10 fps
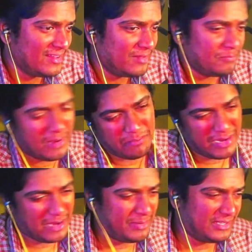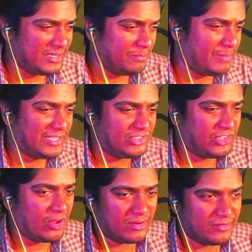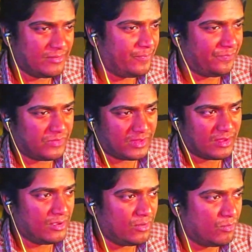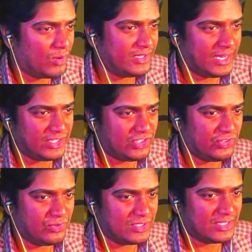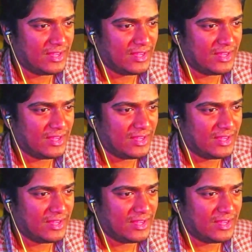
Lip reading: Maybe it depends on what they choose.